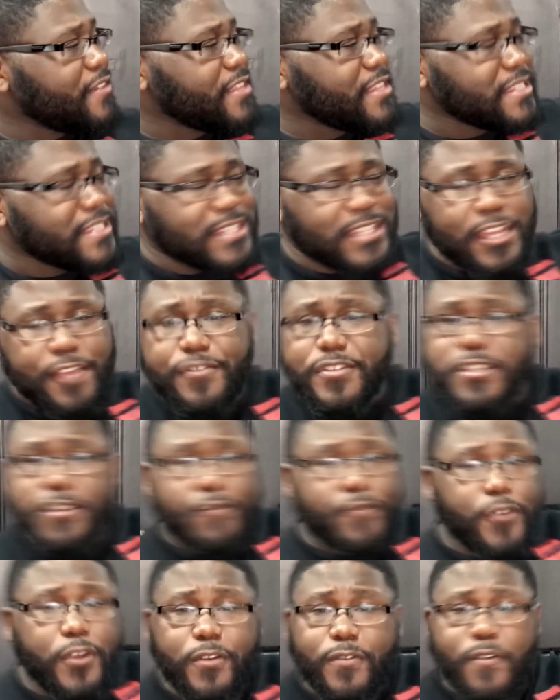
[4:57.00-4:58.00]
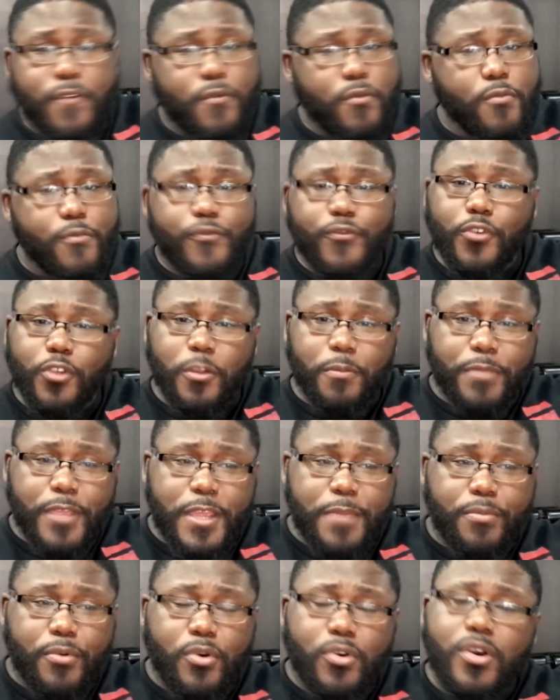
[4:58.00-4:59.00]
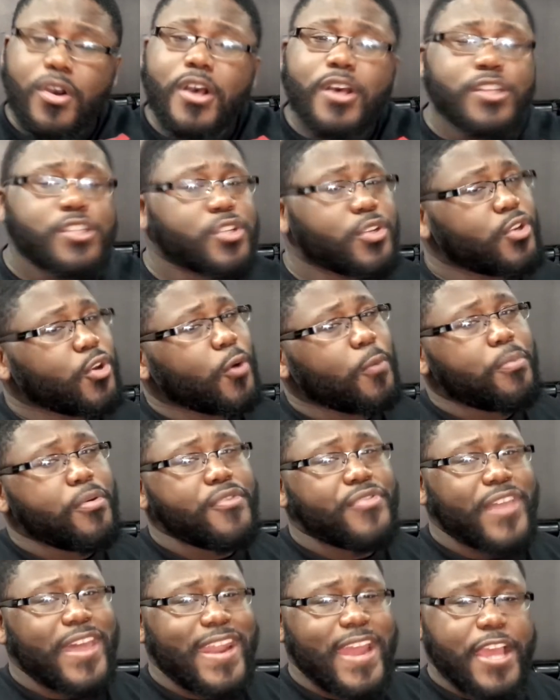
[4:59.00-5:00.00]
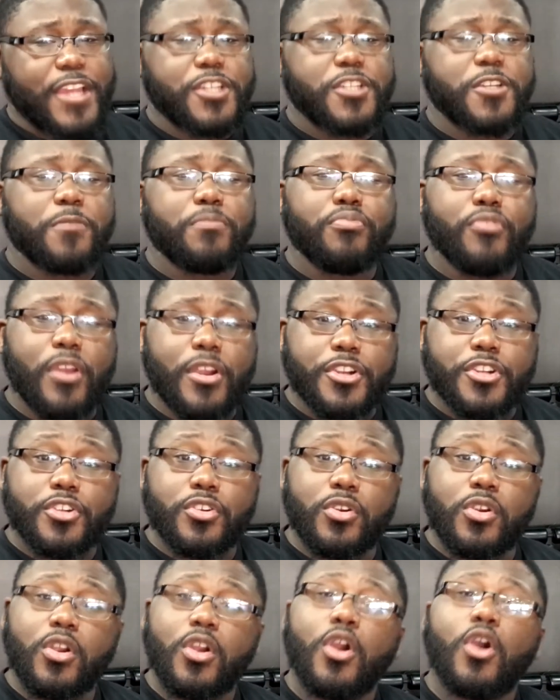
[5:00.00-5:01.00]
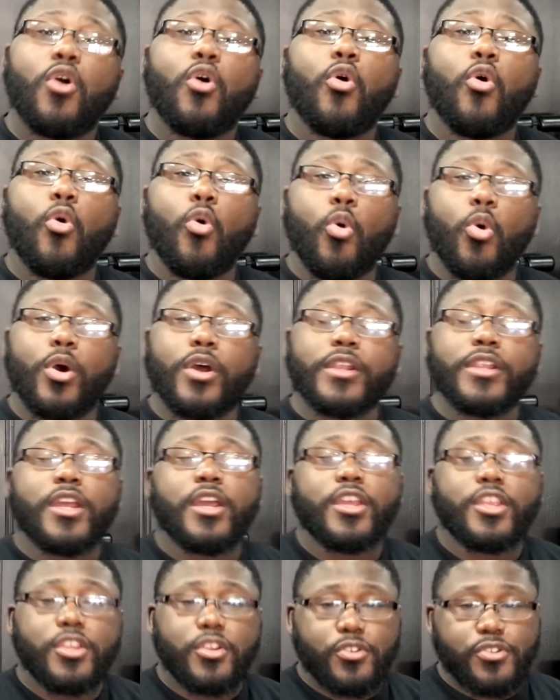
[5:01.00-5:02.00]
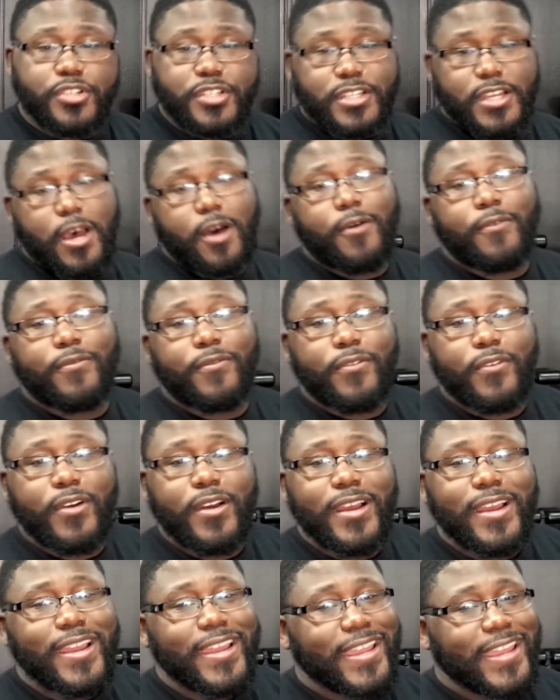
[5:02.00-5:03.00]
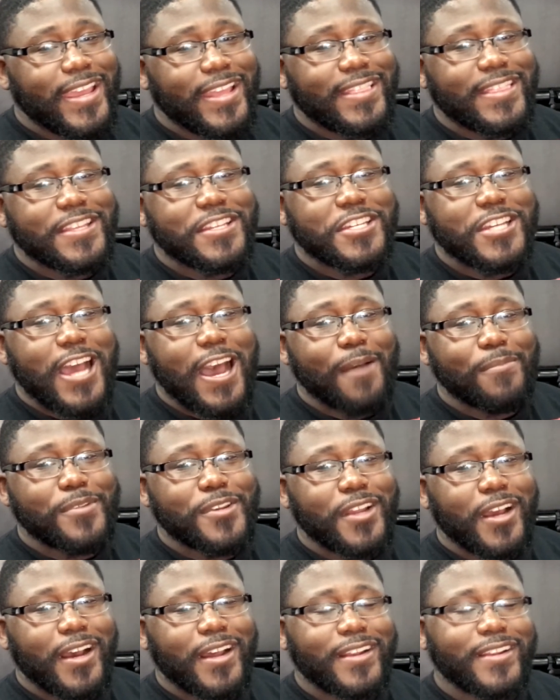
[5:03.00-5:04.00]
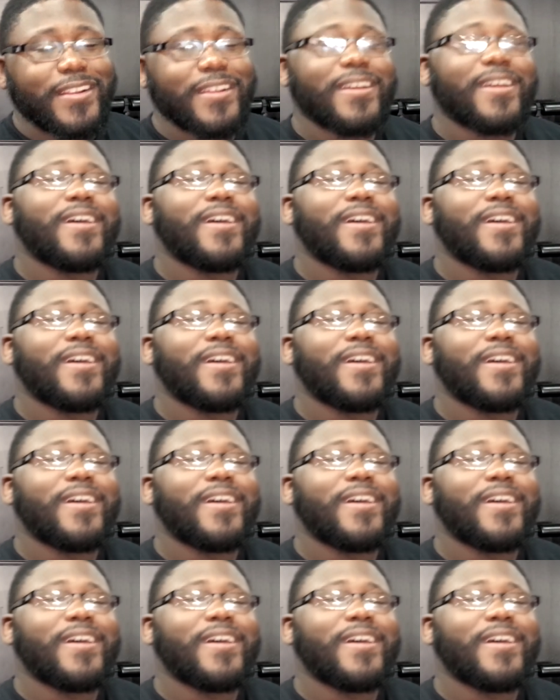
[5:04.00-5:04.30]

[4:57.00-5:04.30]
these lifts in front of a room full of people, so don't put that extra pressure on yourself. Get the job done,